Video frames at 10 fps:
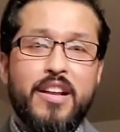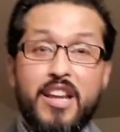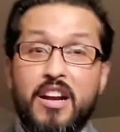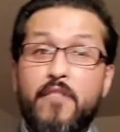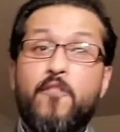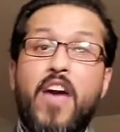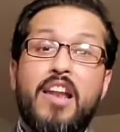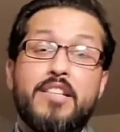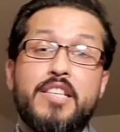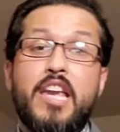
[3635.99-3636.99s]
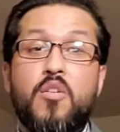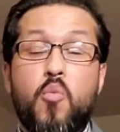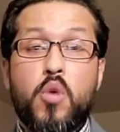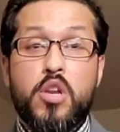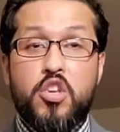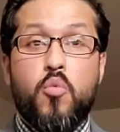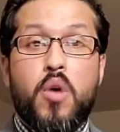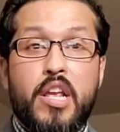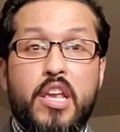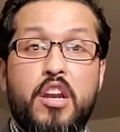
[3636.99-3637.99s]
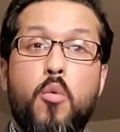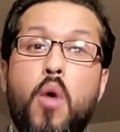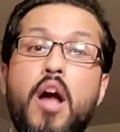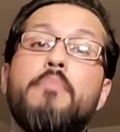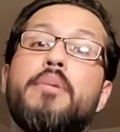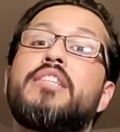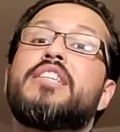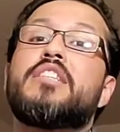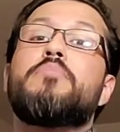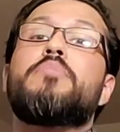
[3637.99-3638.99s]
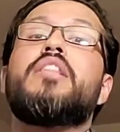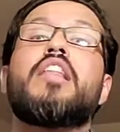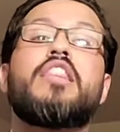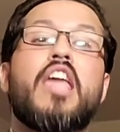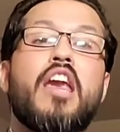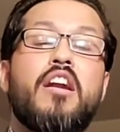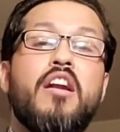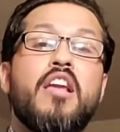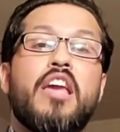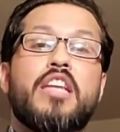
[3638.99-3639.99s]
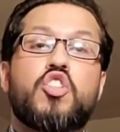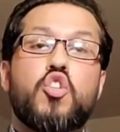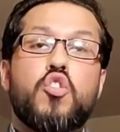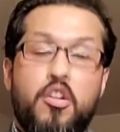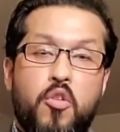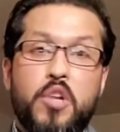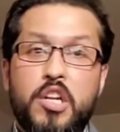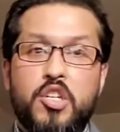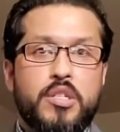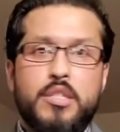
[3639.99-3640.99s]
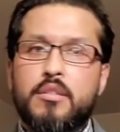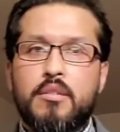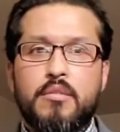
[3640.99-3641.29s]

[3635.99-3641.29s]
They're going to validate what you want to hear. Why? Because it's something that is to their own interest.